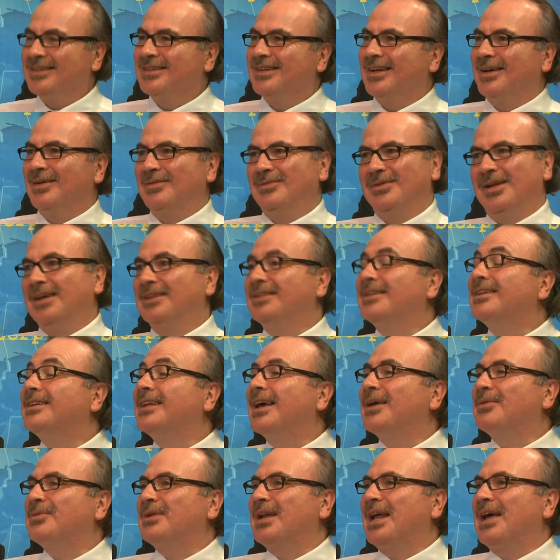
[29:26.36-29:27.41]
Now, not that
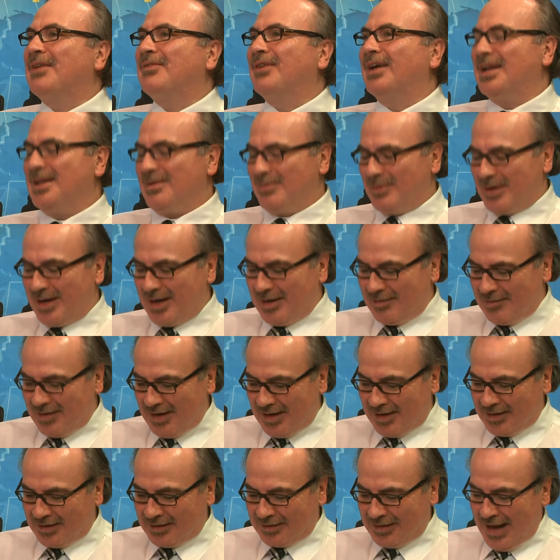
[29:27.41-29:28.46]
that would have any bearing
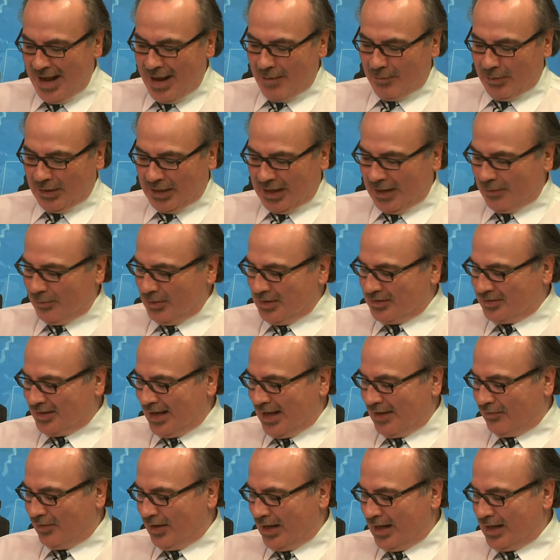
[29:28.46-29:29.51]
on it, but can we
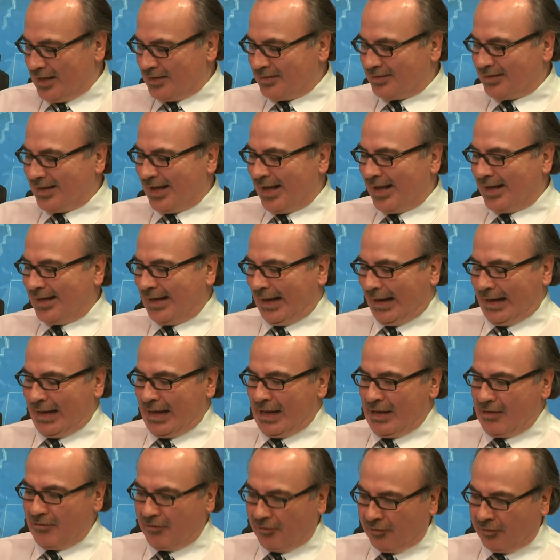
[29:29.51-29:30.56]
safely say that
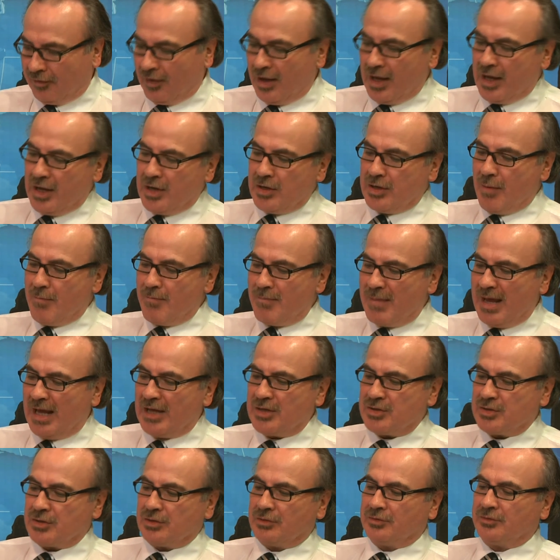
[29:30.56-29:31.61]
if the
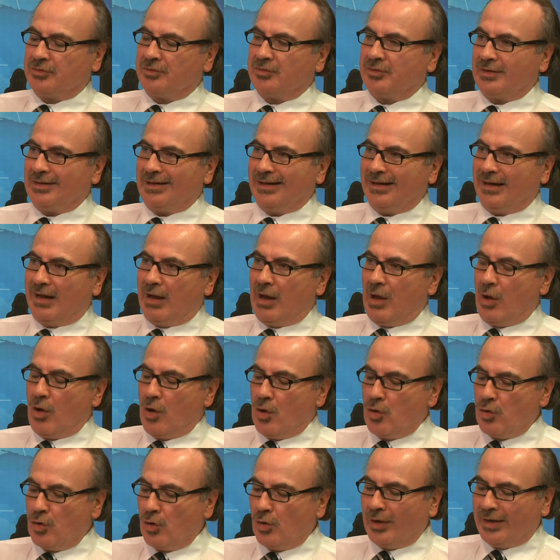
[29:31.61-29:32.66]
measures
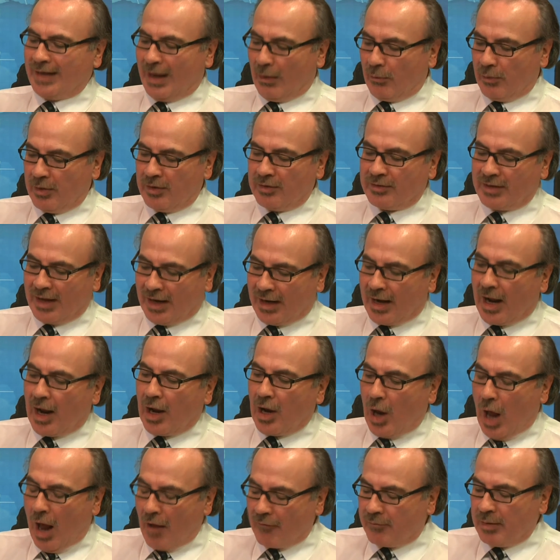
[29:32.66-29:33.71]
that
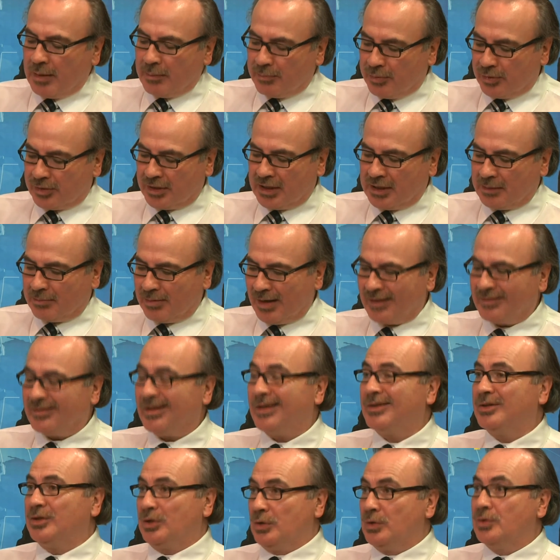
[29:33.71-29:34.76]
have been put in place
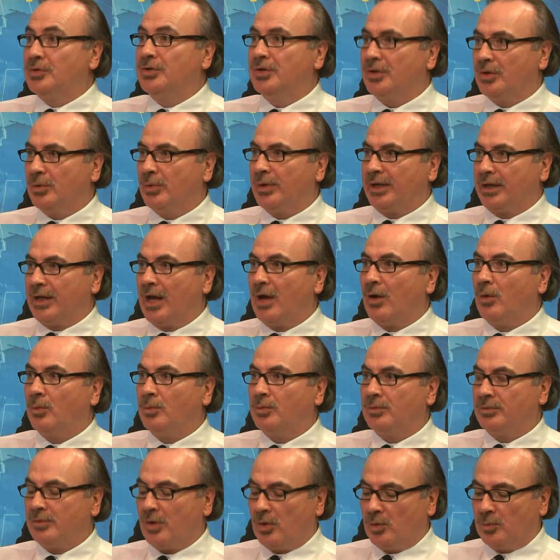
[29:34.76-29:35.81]
that do what they
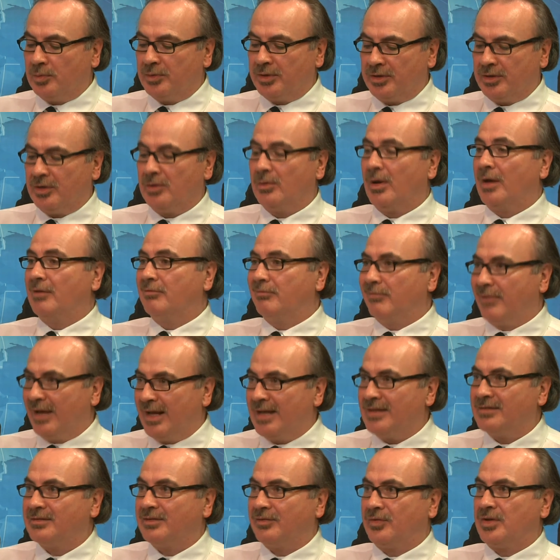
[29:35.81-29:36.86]
hope to do and
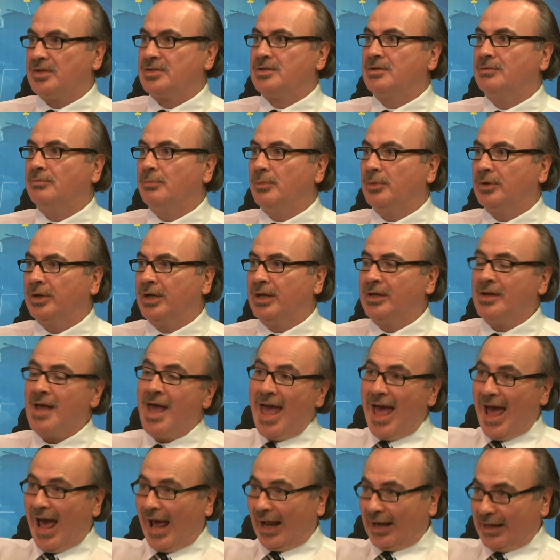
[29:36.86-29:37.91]
raise sufficient money
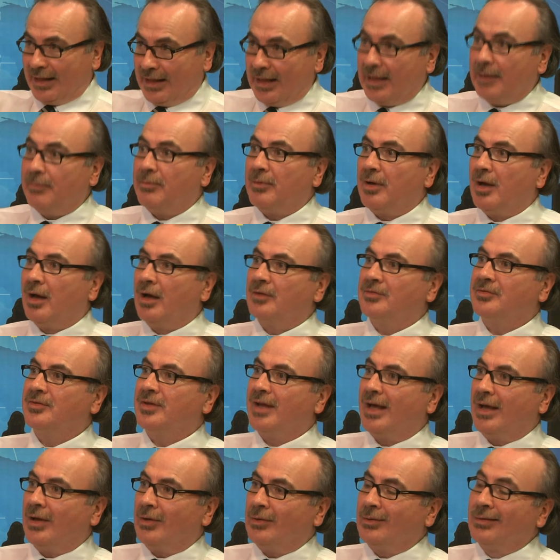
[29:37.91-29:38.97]
and keep costs
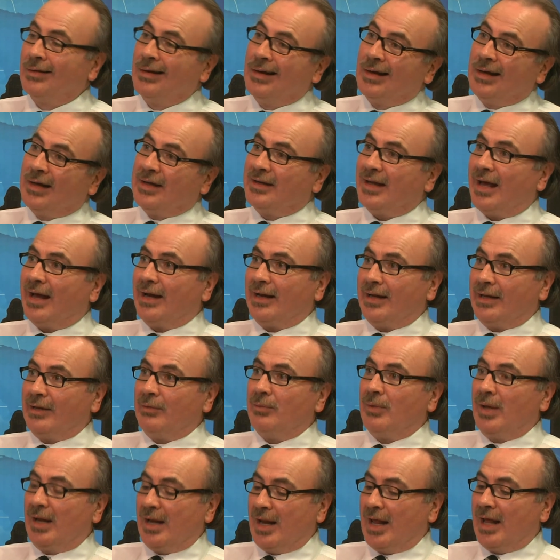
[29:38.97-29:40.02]
down, that it
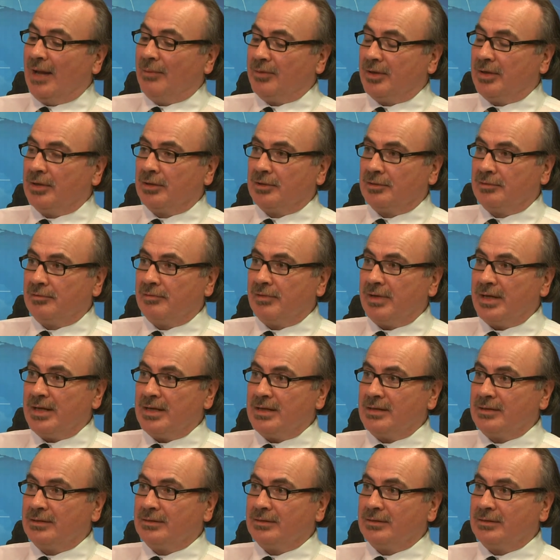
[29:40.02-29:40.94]
will help the country